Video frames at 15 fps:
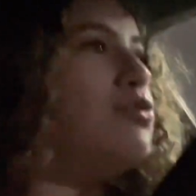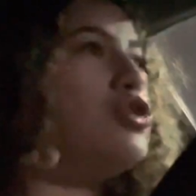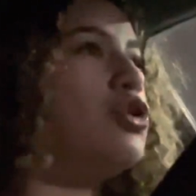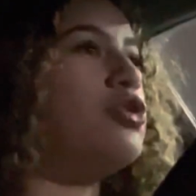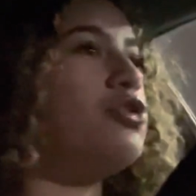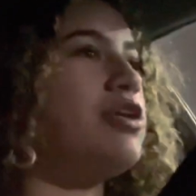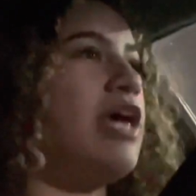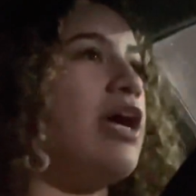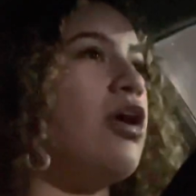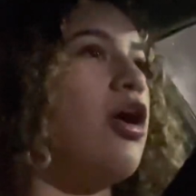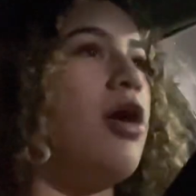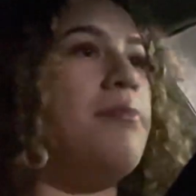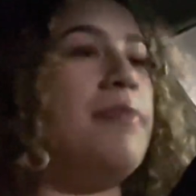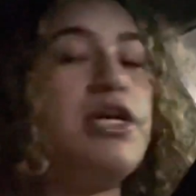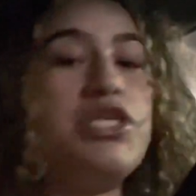told her to get
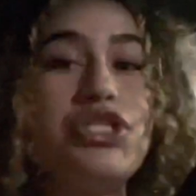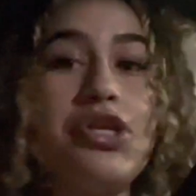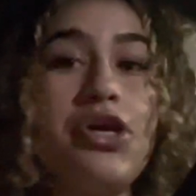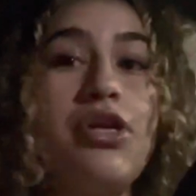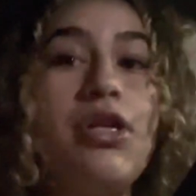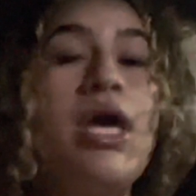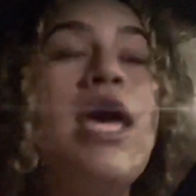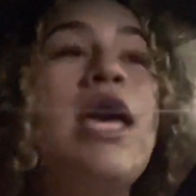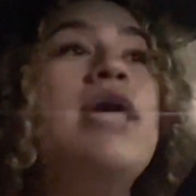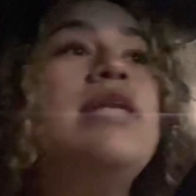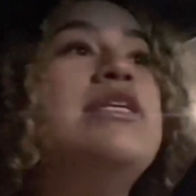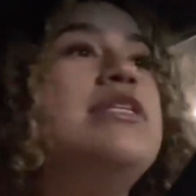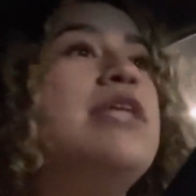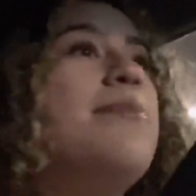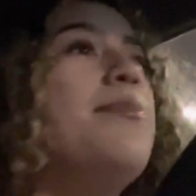hot mustard
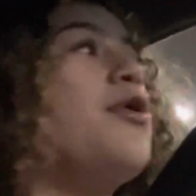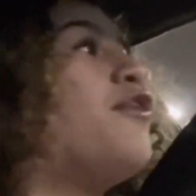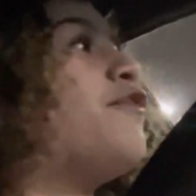to dip her